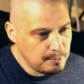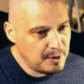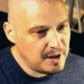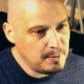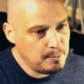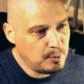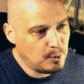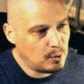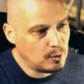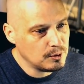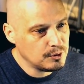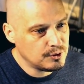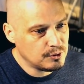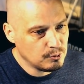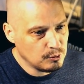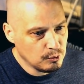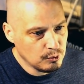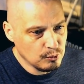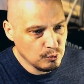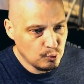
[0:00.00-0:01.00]
people
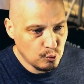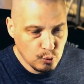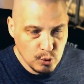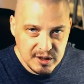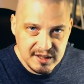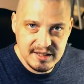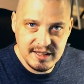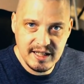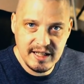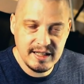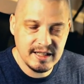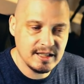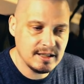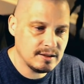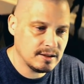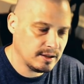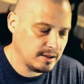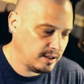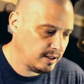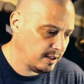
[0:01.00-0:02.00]
would need
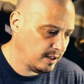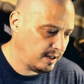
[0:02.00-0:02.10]
it,